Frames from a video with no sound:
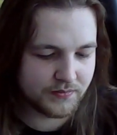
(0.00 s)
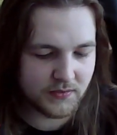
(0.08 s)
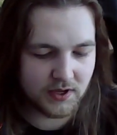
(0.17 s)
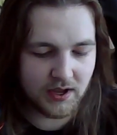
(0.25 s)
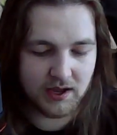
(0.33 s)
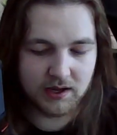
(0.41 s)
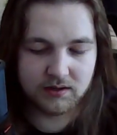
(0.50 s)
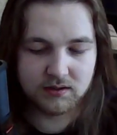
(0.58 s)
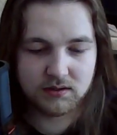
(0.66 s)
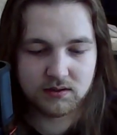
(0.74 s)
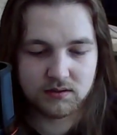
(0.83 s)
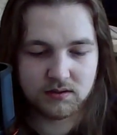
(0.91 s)
And
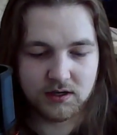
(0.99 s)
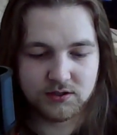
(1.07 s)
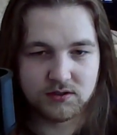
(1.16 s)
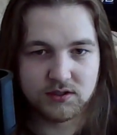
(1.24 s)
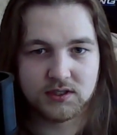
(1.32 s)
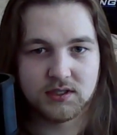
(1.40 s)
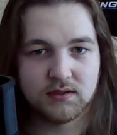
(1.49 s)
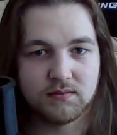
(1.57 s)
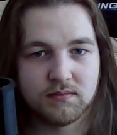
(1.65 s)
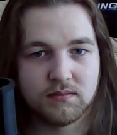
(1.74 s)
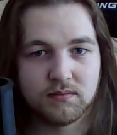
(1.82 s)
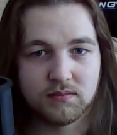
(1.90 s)
as you can see,
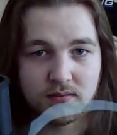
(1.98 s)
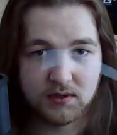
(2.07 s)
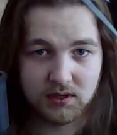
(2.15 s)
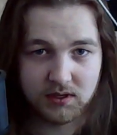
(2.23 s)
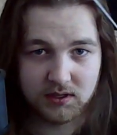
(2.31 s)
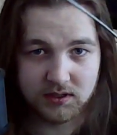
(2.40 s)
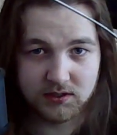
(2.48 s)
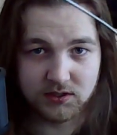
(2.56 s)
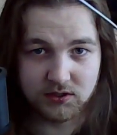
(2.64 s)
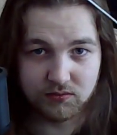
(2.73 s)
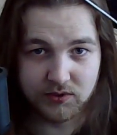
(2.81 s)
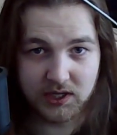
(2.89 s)
this is a
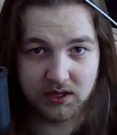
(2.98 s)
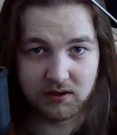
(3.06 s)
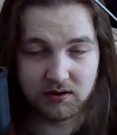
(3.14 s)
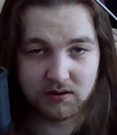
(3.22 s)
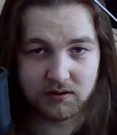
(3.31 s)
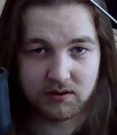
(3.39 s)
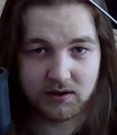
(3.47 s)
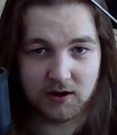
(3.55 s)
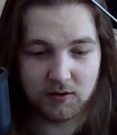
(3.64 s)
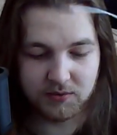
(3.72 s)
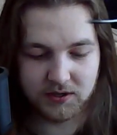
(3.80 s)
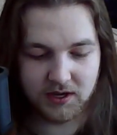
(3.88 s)
really long
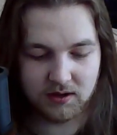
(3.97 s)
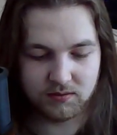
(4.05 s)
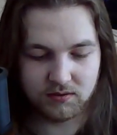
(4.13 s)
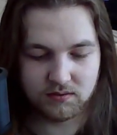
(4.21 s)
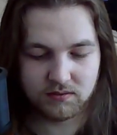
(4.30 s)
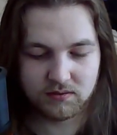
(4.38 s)
output cable.